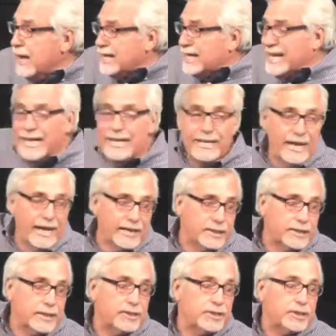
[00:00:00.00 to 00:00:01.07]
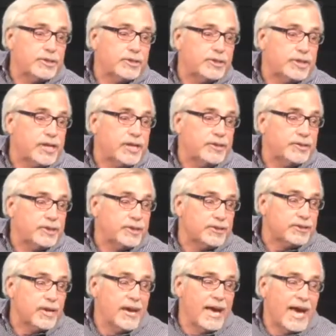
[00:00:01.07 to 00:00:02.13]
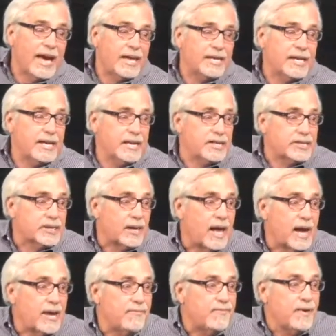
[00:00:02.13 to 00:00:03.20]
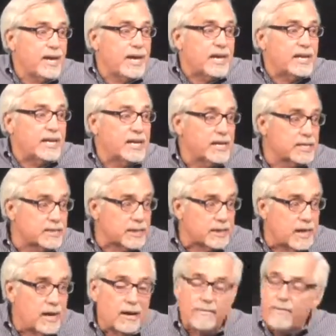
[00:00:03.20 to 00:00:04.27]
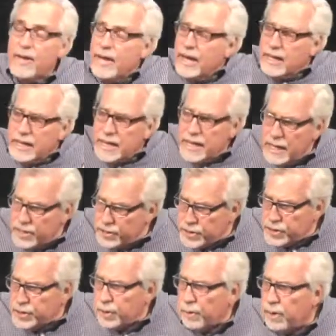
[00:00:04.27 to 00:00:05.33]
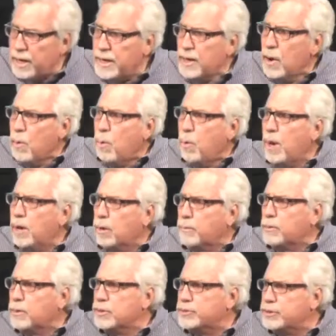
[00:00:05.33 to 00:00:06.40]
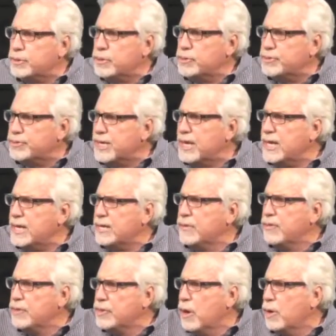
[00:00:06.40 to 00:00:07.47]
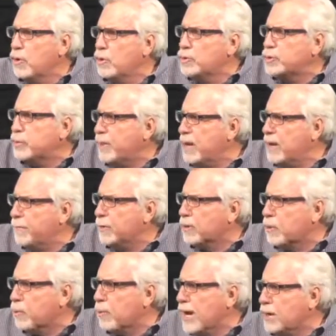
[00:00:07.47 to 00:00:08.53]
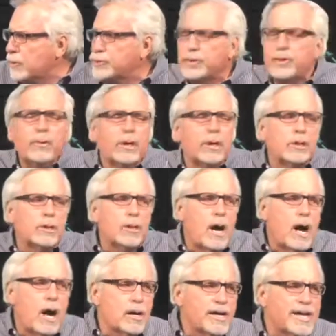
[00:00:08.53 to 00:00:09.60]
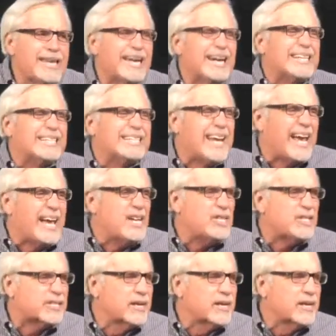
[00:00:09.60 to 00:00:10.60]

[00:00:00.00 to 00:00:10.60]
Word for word: connected to Jesus and His life and His love and His joy will produce in those people around you a longing, a taste